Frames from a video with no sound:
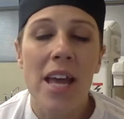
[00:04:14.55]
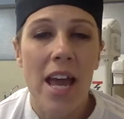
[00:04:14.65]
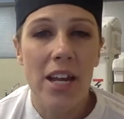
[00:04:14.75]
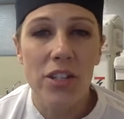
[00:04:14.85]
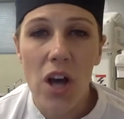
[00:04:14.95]

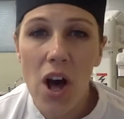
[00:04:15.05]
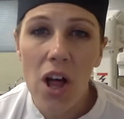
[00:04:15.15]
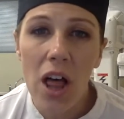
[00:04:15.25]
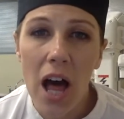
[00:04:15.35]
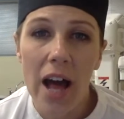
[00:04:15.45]
and it's
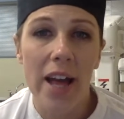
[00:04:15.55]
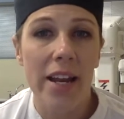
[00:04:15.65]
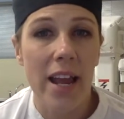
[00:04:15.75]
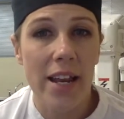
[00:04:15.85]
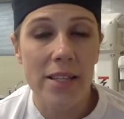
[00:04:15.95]
all
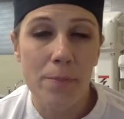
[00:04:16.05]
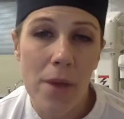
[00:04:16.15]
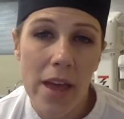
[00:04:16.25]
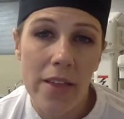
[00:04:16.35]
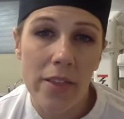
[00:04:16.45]
hot and it's
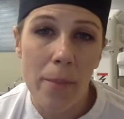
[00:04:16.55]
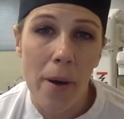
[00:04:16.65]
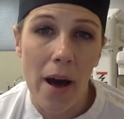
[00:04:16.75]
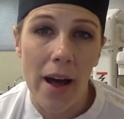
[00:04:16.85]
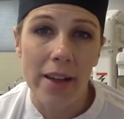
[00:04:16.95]
in the
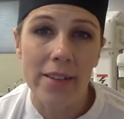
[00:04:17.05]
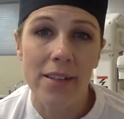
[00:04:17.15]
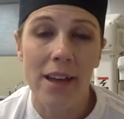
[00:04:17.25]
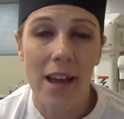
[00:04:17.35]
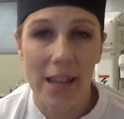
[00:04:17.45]
pot
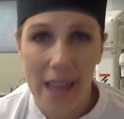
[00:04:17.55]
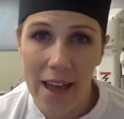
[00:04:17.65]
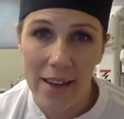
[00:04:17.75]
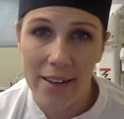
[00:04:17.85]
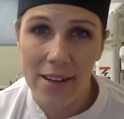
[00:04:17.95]
again.